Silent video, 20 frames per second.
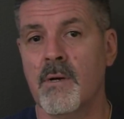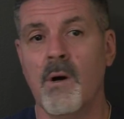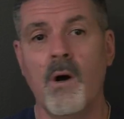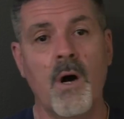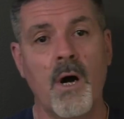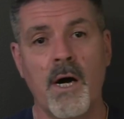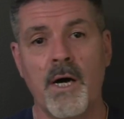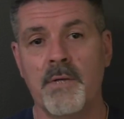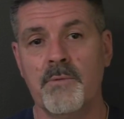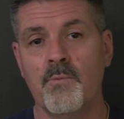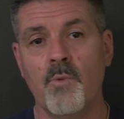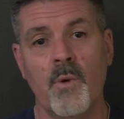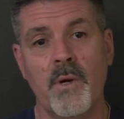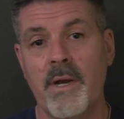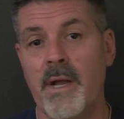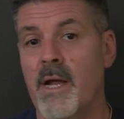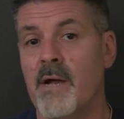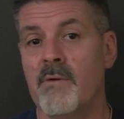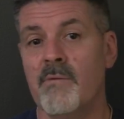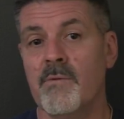on
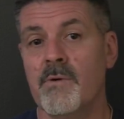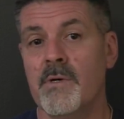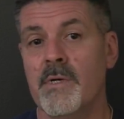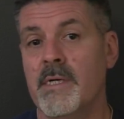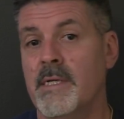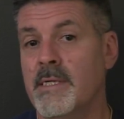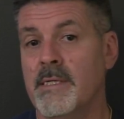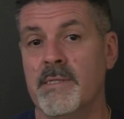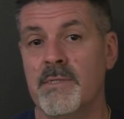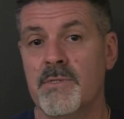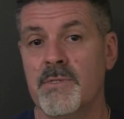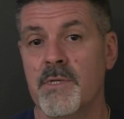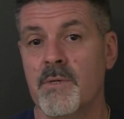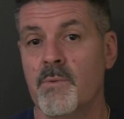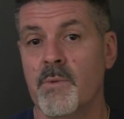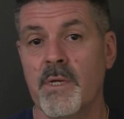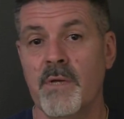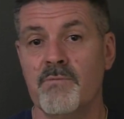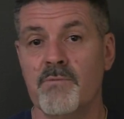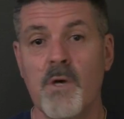whatever it is that
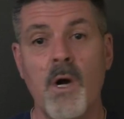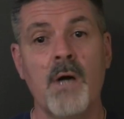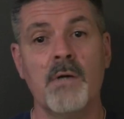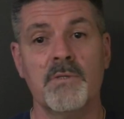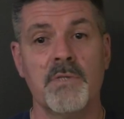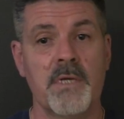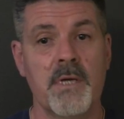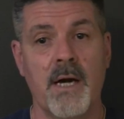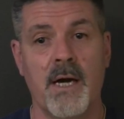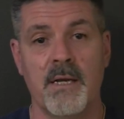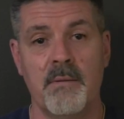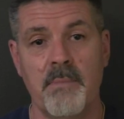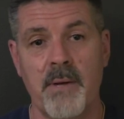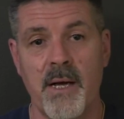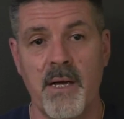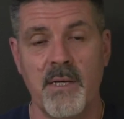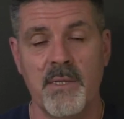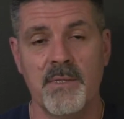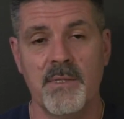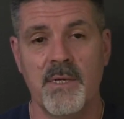we have talked to God
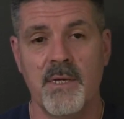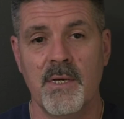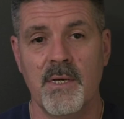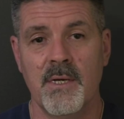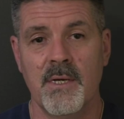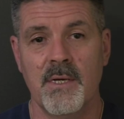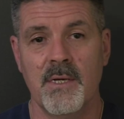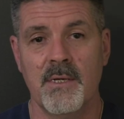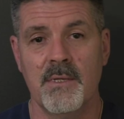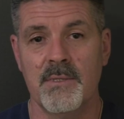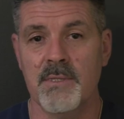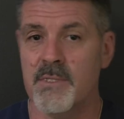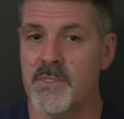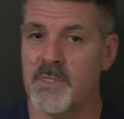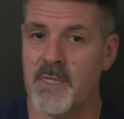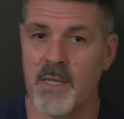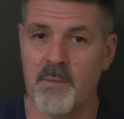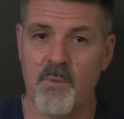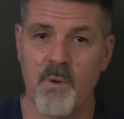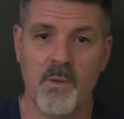about, the
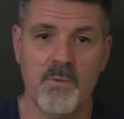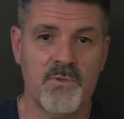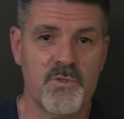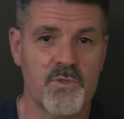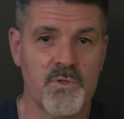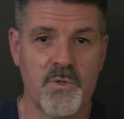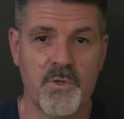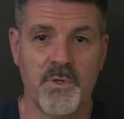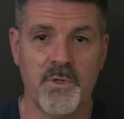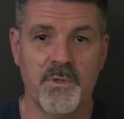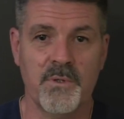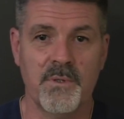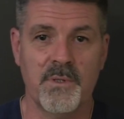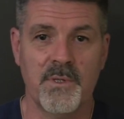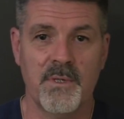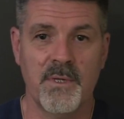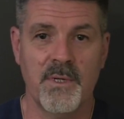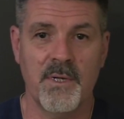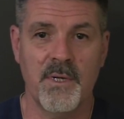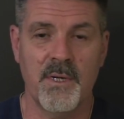same holds true.
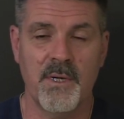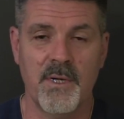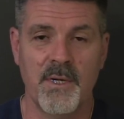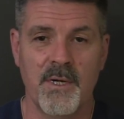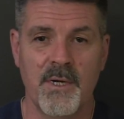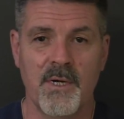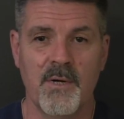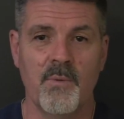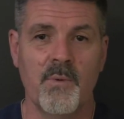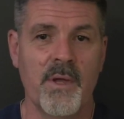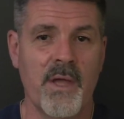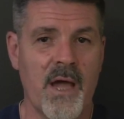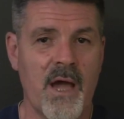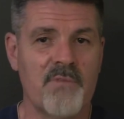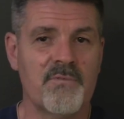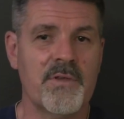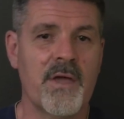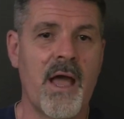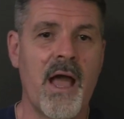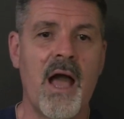We
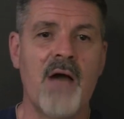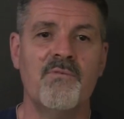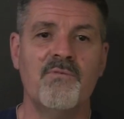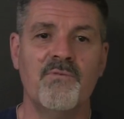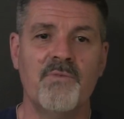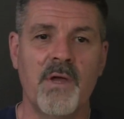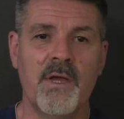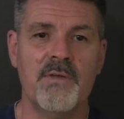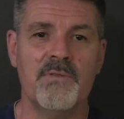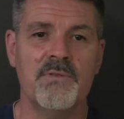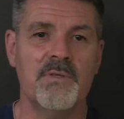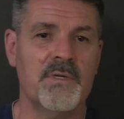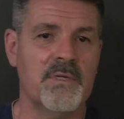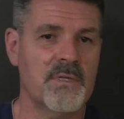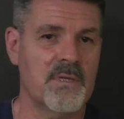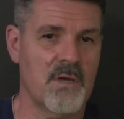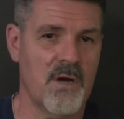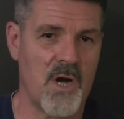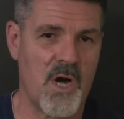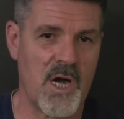have to have faith
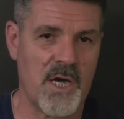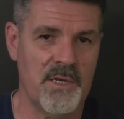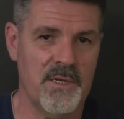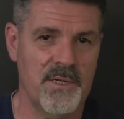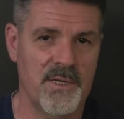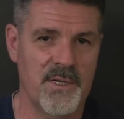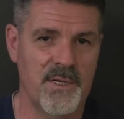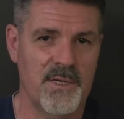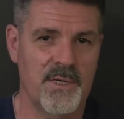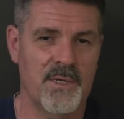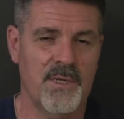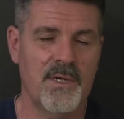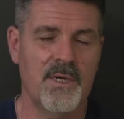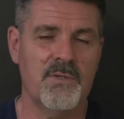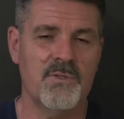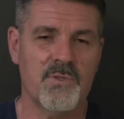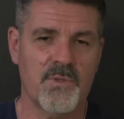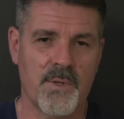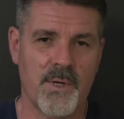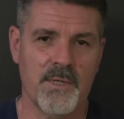in God
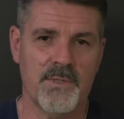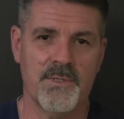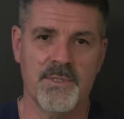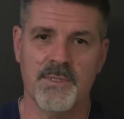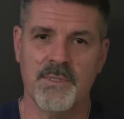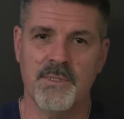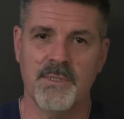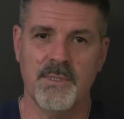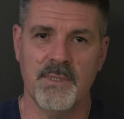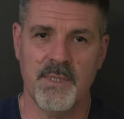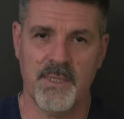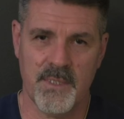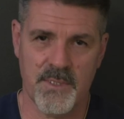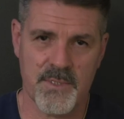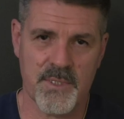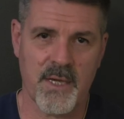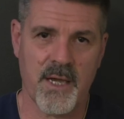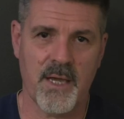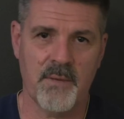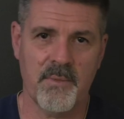and trust in His
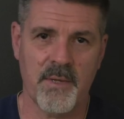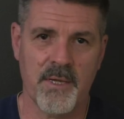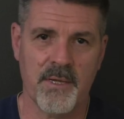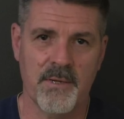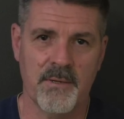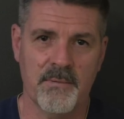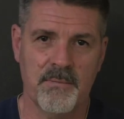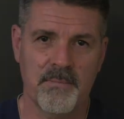timing.